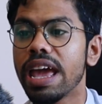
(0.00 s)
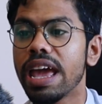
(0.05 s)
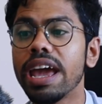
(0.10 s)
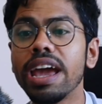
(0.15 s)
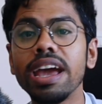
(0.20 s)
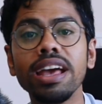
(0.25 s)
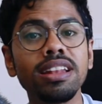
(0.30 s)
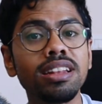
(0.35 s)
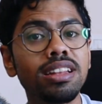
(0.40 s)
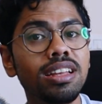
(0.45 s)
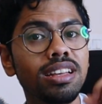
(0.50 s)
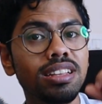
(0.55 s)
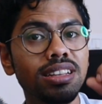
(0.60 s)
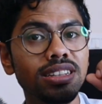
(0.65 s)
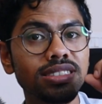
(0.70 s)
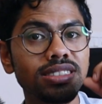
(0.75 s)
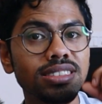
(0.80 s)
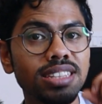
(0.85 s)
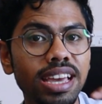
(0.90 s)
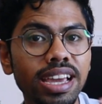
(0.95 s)
And
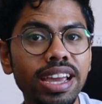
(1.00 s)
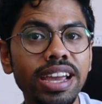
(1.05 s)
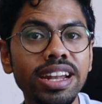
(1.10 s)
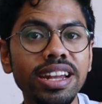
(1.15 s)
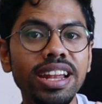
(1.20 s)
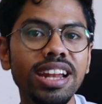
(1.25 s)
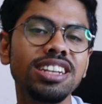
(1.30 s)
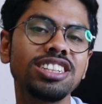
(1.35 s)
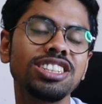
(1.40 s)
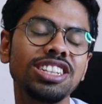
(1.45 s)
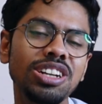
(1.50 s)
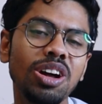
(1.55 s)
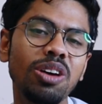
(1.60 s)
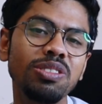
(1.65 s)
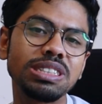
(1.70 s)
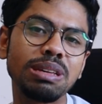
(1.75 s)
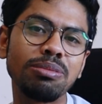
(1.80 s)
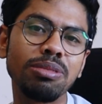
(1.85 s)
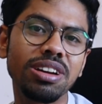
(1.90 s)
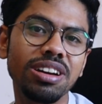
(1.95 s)
the second edition
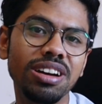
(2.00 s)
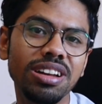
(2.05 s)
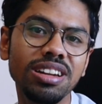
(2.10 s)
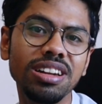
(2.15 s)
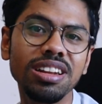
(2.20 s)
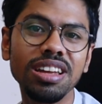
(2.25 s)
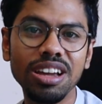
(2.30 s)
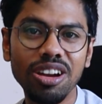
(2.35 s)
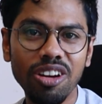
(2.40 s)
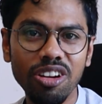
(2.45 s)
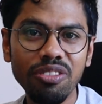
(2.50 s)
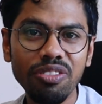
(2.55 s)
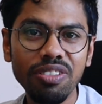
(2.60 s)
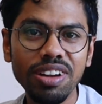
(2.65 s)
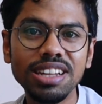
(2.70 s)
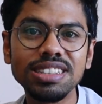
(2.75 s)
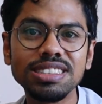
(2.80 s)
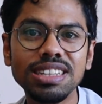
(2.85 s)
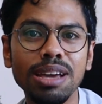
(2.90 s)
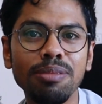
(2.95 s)
of Semicon
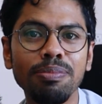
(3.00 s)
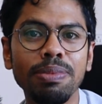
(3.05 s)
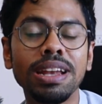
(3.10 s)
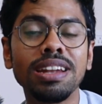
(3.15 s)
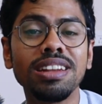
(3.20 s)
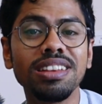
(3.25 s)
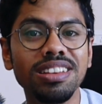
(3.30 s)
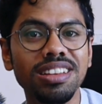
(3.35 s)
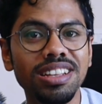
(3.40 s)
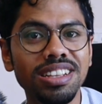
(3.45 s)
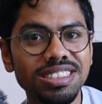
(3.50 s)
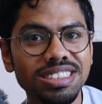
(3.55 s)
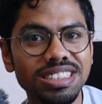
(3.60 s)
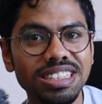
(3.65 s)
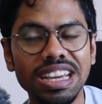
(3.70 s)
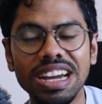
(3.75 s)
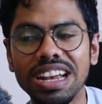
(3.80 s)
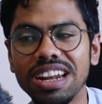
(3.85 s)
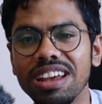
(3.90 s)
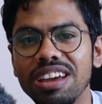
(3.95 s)
conference happened this
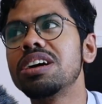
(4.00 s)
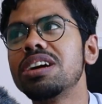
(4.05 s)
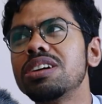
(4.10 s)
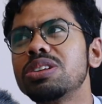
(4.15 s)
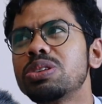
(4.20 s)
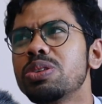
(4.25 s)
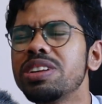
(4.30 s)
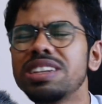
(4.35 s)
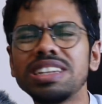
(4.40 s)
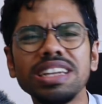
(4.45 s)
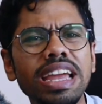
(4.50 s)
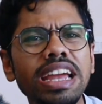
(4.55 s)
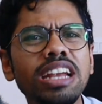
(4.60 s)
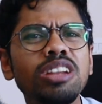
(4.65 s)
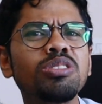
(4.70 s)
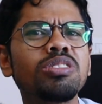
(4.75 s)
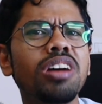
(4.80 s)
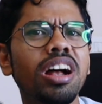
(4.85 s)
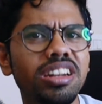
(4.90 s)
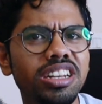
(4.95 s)
year,
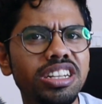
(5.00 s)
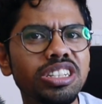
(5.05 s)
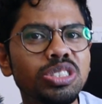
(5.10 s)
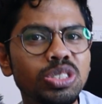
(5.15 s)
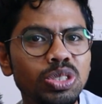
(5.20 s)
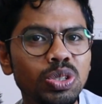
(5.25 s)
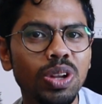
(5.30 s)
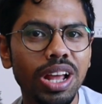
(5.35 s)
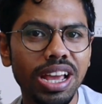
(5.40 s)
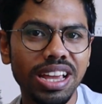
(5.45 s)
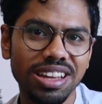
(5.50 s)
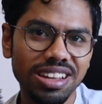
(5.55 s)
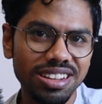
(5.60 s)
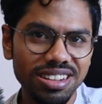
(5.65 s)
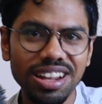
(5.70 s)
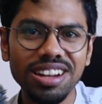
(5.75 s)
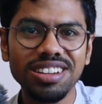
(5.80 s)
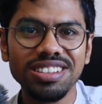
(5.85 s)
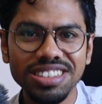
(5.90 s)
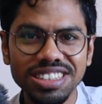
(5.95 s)
28 to 30 July.
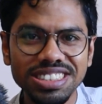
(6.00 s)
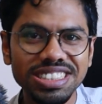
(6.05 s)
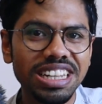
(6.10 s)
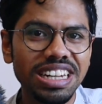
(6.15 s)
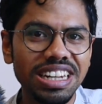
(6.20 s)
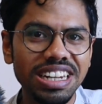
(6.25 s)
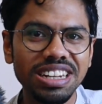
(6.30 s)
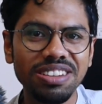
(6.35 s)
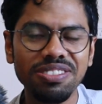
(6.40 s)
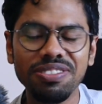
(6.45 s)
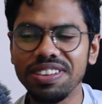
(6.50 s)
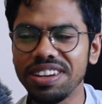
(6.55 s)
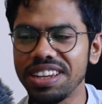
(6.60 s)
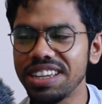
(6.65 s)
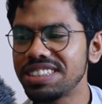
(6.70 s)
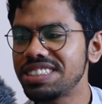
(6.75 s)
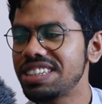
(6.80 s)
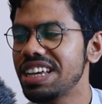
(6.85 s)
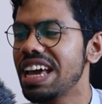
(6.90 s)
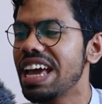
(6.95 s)
That's recently it
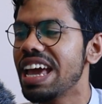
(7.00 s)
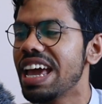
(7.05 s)
finished.